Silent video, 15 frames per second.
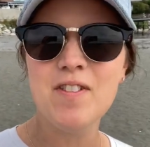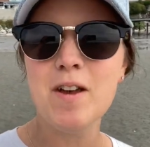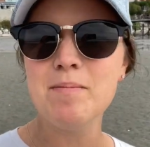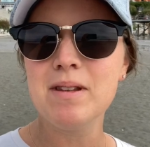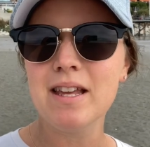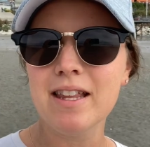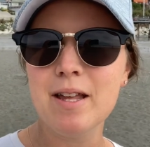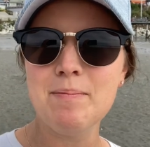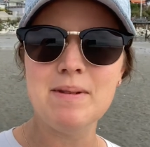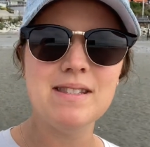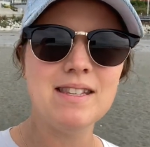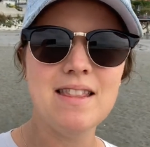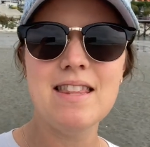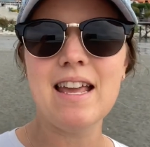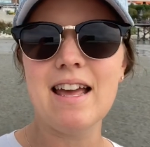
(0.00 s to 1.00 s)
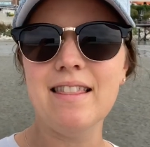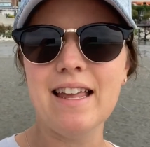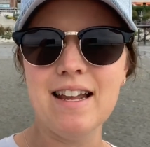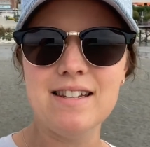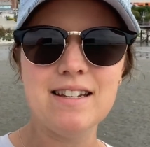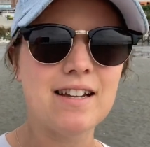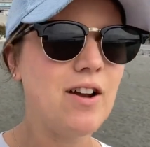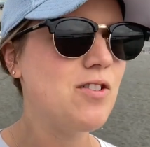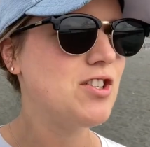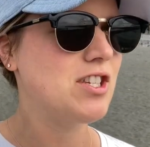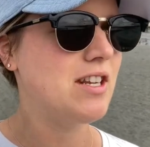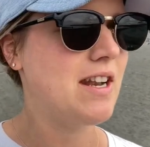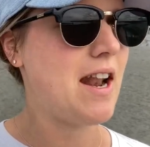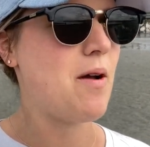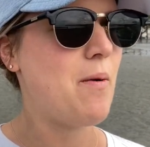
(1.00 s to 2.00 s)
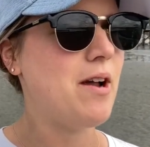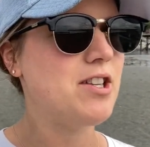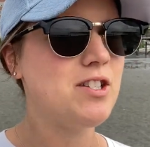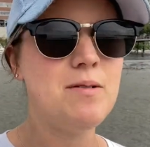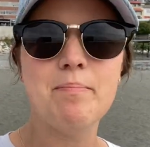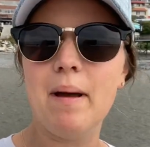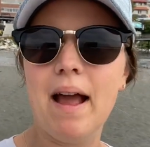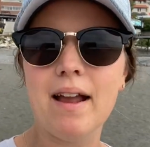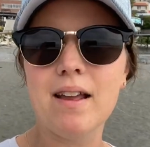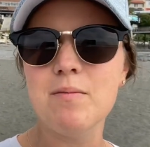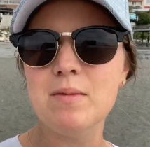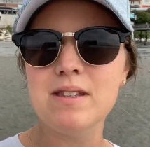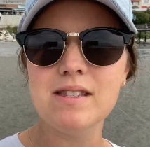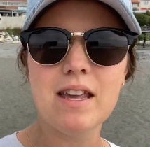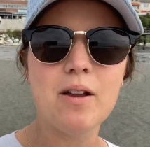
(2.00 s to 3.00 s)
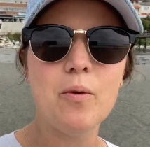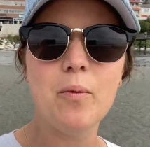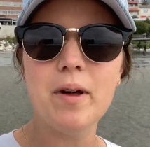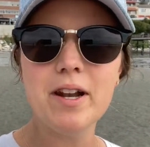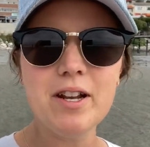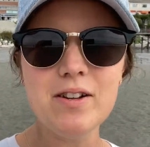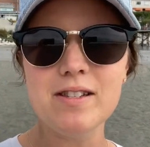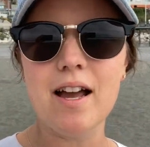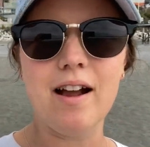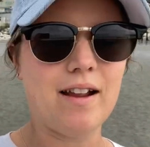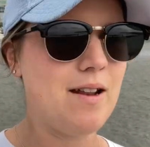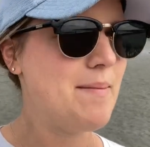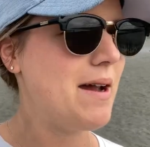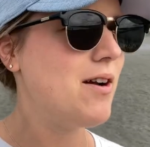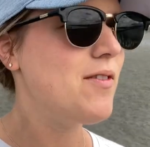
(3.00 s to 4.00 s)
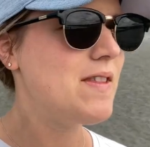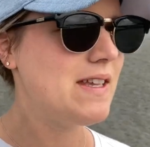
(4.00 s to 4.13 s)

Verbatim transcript: filmed a clip and said the Atlantic Ocean, and I watched it back and was like, what are you talking about?